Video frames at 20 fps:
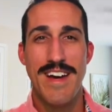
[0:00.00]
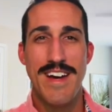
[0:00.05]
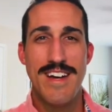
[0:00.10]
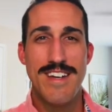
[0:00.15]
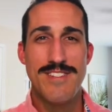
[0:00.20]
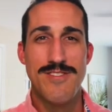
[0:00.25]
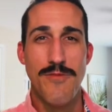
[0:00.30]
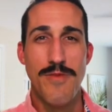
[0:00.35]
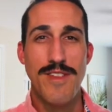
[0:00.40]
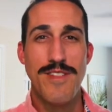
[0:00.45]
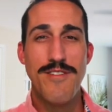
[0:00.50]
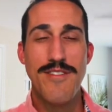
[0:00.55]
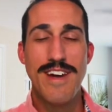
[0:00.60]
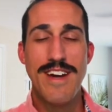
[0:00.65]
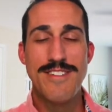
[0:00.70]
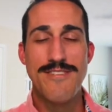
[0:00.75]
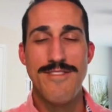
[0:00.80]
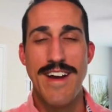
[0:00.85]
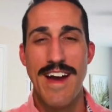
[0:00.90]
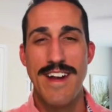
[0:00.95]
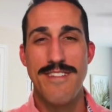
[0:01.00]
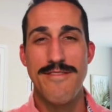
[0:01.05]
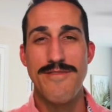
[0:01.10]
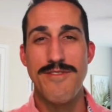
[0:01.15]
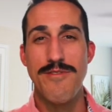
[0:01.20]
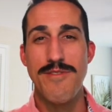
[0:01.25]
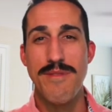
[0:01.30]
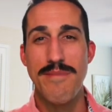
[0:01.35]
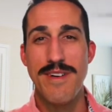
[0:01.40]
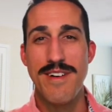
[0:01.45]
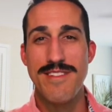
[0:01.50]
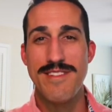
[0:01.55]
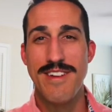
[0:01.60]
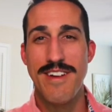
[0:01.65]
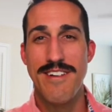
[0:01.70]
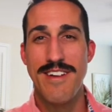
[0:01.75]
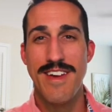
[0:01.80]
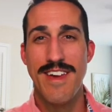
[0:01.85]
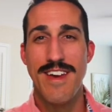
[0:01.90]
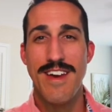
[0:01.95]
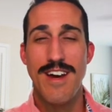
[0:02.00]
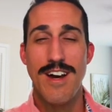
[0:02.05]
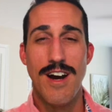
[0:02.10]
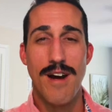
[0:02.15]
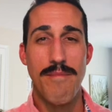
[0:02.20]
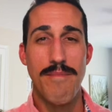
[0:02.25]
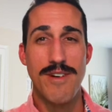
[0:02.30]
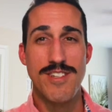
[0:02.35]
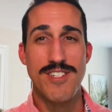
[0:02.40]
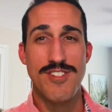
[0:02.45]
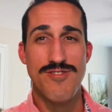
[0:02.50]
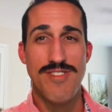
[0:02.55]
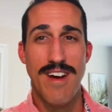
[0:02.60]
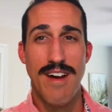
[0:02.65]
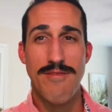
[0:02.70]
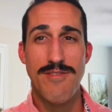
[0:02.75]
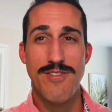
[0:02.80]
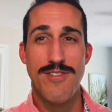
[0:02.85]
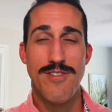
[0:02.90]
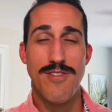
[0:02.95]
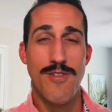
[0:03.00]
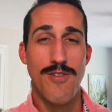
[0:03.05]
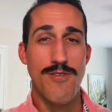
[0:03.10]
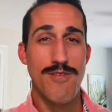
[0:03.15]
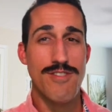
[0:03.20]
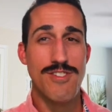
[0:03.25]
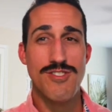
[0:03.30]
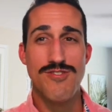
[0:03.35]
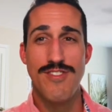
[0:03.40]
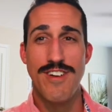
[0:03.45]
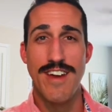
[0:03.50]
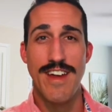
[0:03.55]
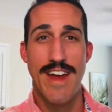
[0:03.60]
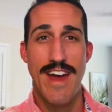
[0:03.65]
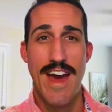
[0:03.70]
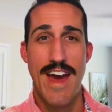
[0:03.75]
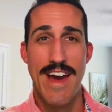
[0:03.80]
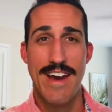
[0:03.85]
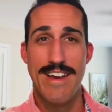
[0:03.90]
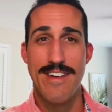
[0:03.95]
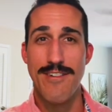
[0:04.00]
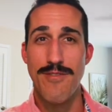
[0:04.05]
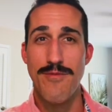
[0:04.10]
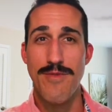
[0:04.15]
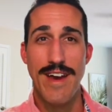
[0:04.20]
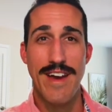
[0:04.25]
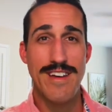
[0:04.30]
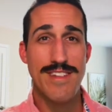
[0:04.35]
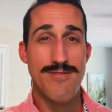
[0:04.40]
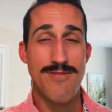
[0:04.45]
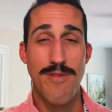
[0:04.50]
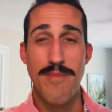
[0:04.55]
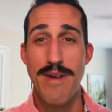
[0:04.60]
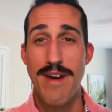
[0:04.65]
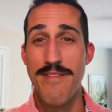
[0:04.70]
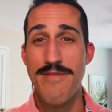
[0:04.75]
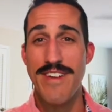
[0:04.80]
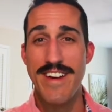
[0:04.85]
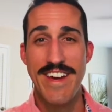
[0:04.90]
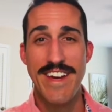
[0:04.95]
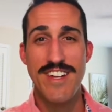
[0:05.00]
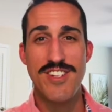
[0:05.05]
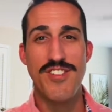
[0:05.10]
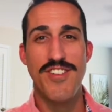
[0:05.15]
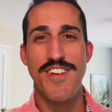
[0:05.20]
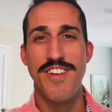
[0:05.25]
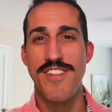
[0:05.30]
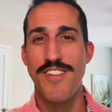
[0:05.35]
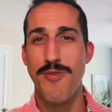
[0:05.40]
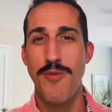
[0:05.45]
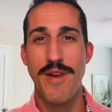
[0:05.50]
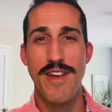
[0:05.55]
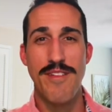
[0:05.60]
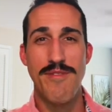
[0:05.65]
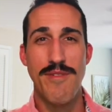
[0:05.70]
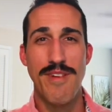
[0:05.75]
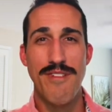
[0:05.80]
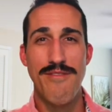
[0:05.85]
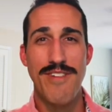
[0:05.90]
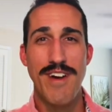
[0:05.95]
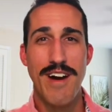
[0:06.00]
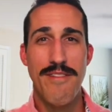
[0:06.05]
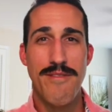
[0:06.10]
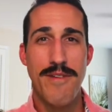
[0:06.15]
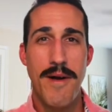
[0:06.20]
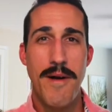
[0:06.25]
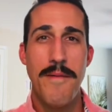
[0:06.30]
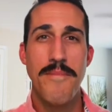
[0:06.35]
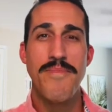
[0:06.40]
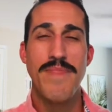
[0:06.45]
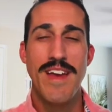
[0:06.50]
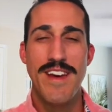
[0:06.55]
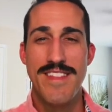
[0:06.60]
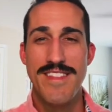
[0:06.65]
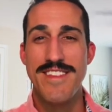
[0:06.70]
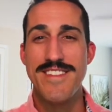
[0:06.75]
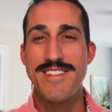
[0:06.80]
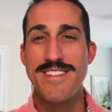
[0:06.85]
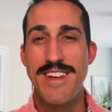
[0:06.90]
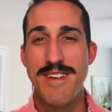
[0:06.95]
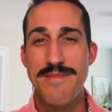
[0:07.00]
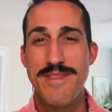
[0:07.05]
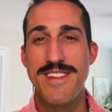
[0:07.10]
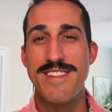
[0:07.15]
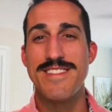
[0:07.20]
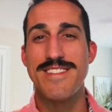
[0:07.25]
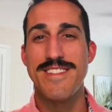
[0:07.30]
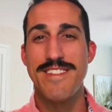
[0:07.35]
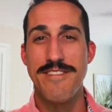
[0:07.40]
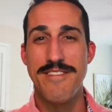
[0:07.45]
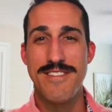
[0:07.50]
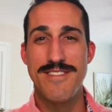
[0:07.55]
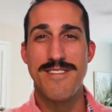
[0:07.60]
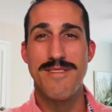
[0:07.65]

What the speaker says: So whether you guys are active duty military, a budget traveler, or just trying to hack your way to a better vacation in 2025, these tips can seriously